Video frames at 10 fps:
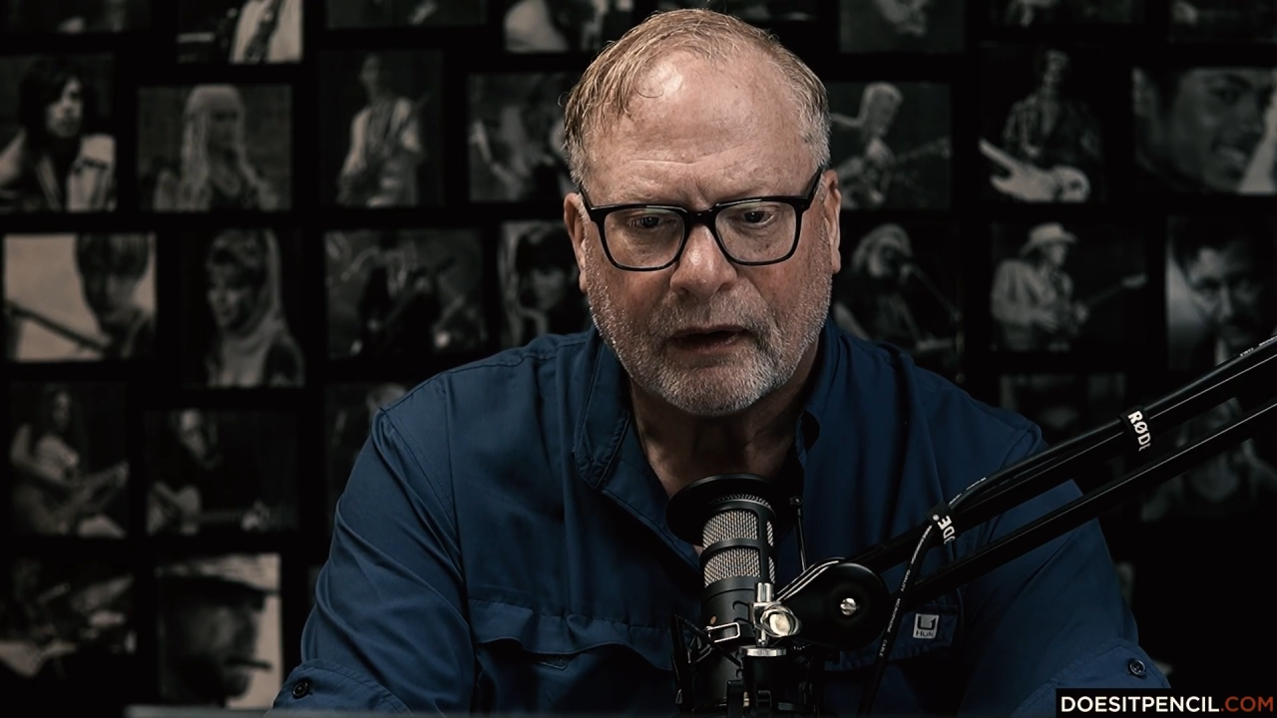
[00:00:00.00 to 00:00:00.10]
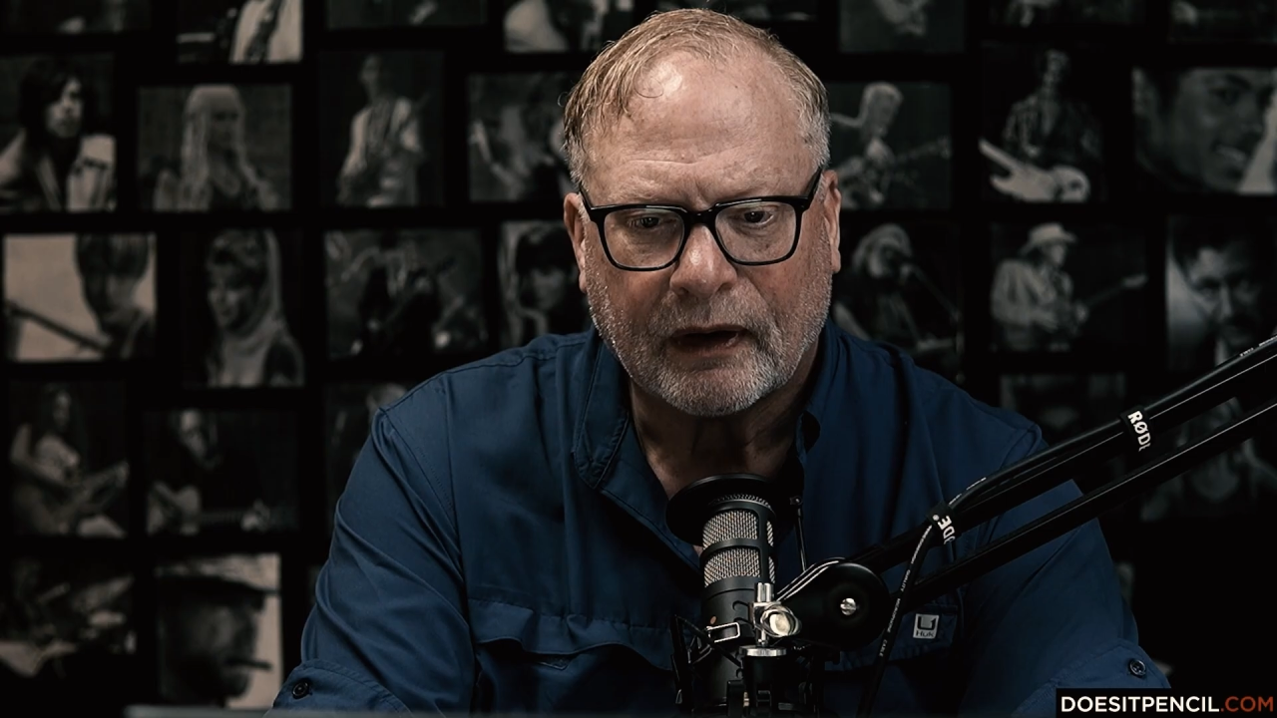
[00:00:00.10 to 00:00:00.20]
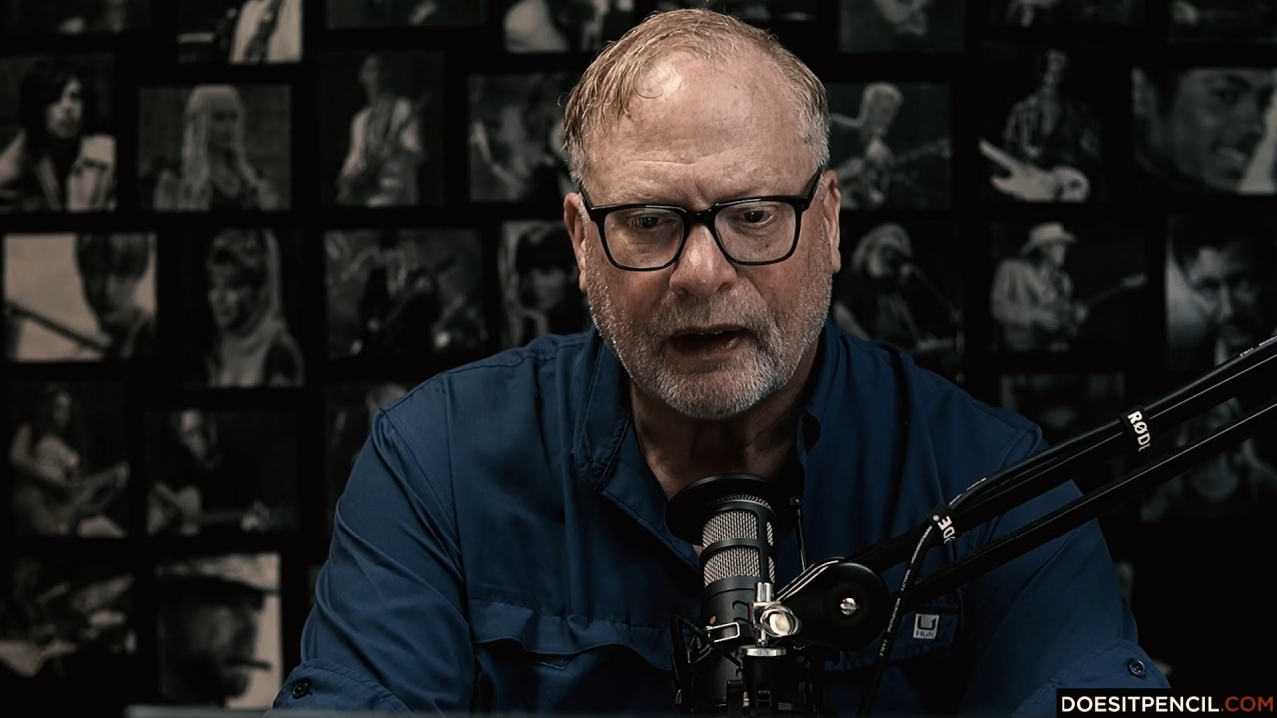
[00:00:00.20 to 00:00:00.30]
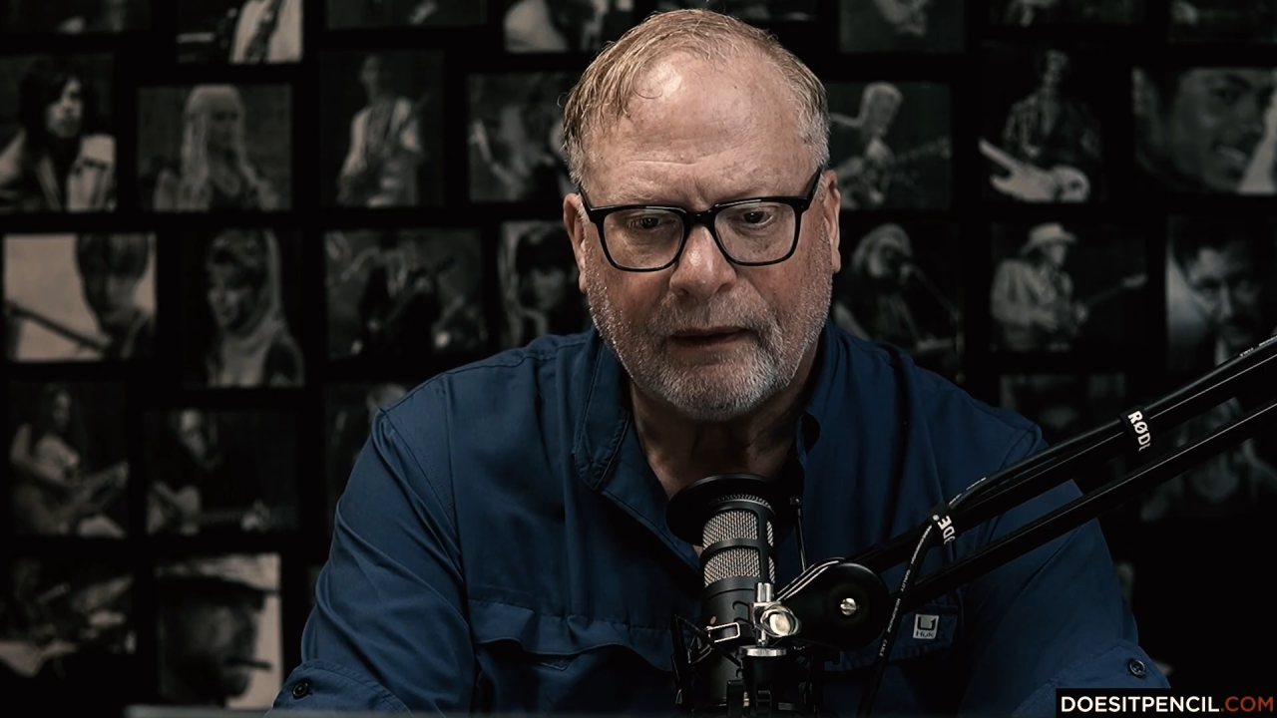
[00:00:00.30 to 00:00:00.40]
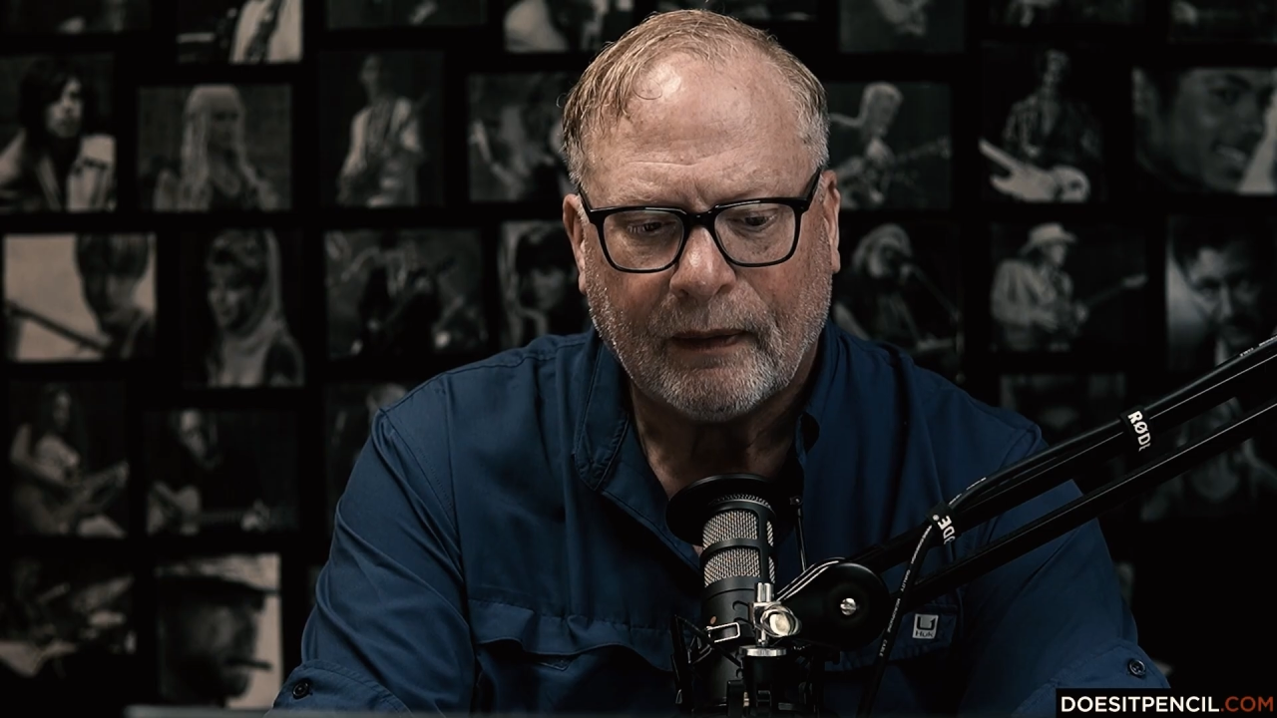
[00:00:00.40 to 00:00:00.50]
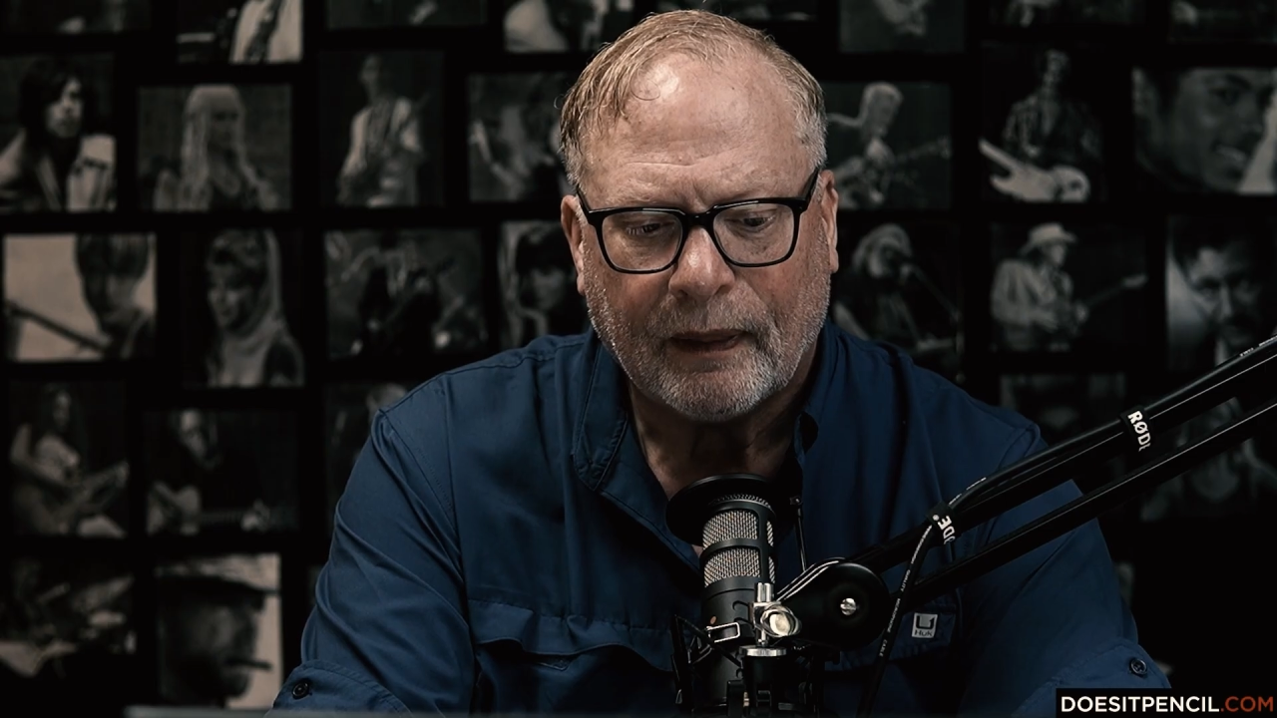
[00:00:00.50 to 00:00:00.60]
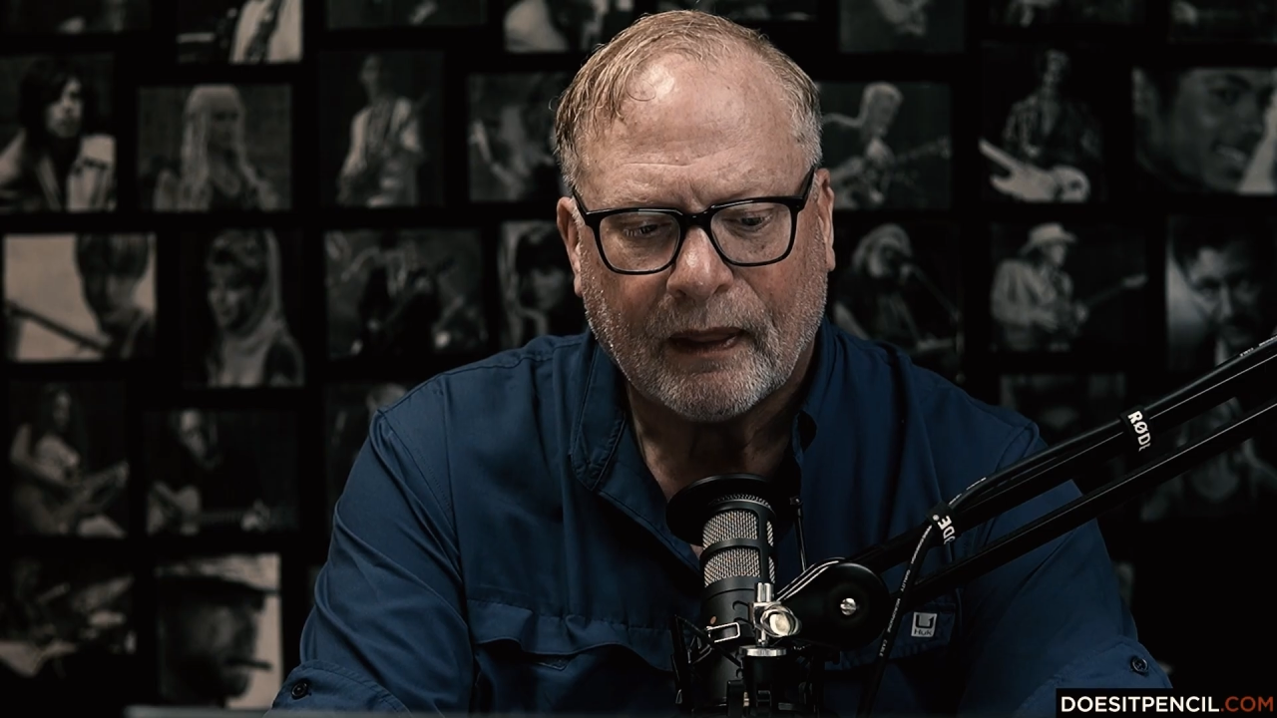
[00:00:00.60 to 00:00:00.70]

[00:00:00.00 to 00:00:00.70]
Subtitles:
okay?